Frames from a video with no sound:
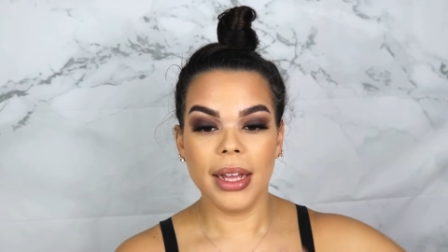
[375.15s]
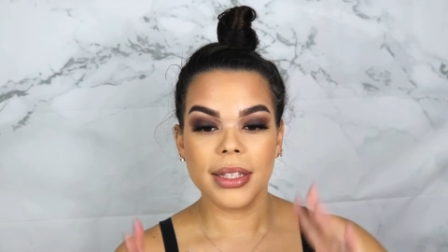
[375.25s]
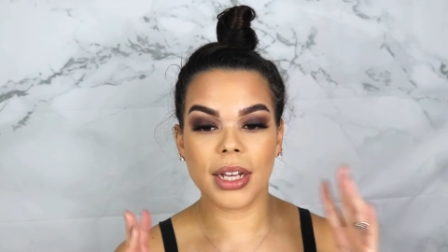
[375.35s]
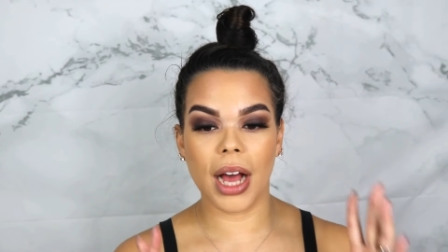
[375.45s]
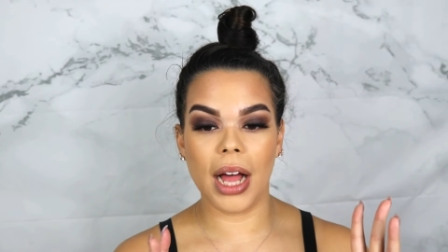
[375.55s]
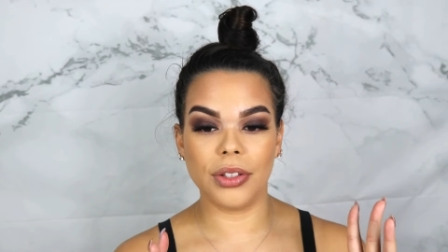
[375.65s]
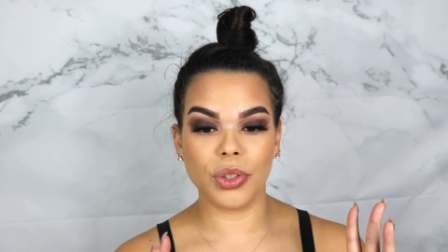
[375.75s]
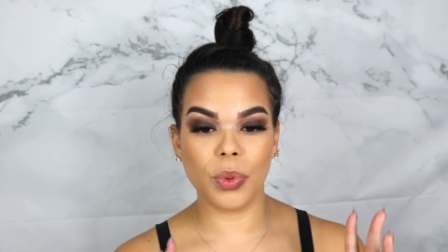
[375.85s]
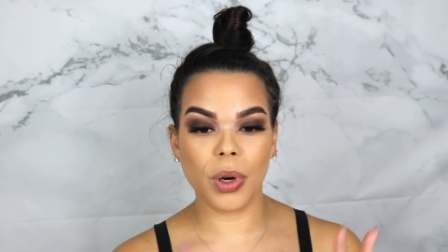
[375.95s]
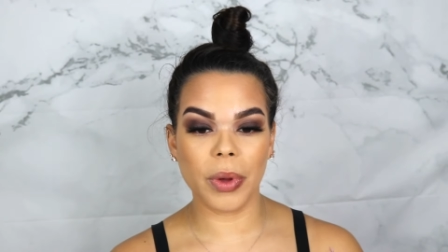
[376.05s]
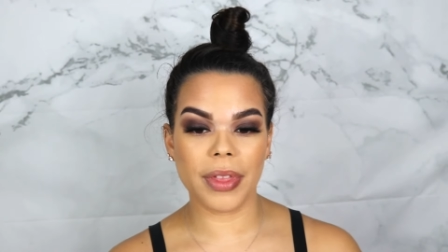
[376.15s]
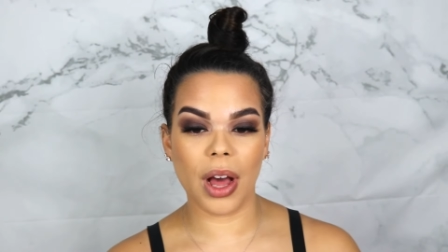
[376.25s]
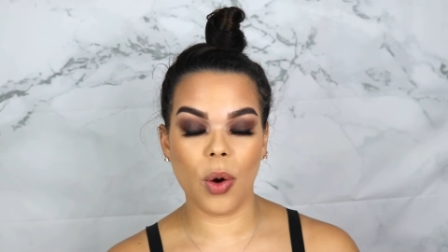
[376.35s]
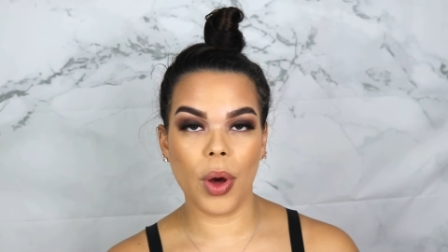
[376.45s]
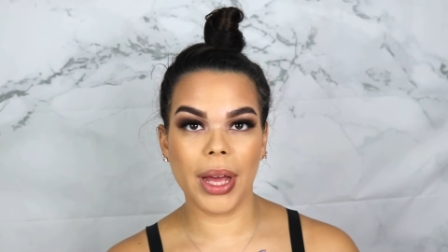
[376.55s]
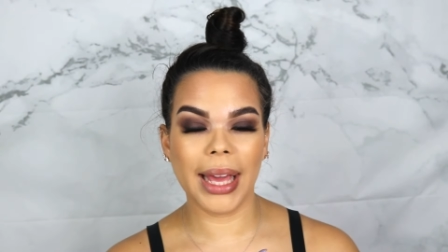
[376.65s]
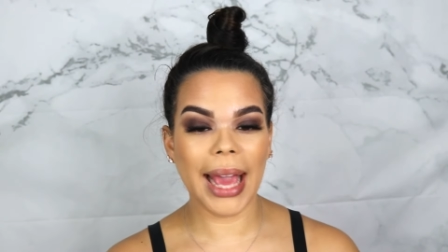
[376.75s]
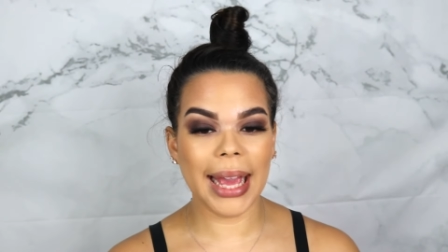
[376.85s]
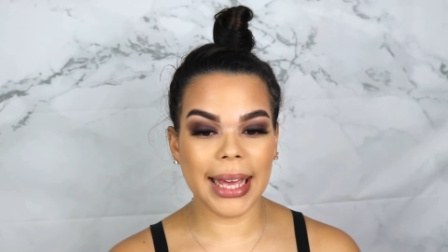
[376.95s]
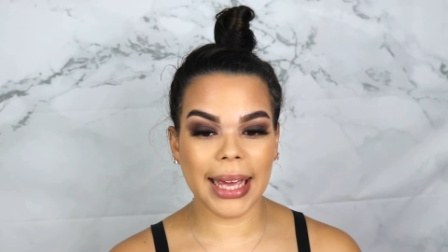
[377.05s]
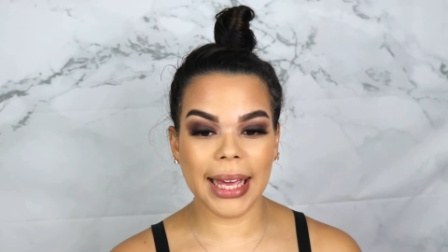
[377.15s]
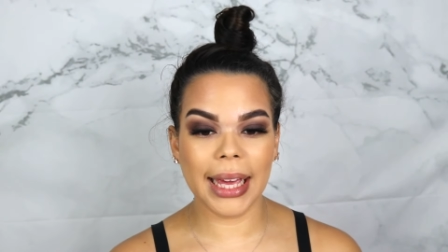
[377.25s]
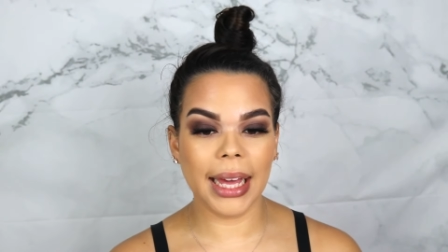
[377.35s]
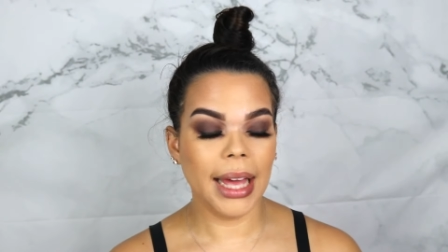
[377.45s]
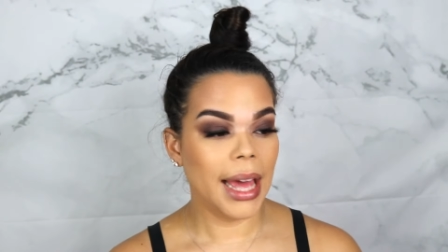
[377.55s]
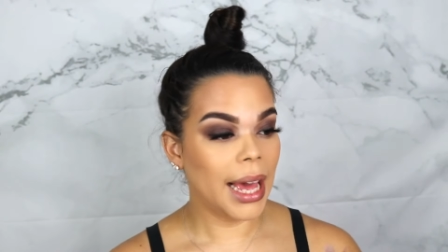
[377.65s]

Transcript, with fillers: to contour without caking.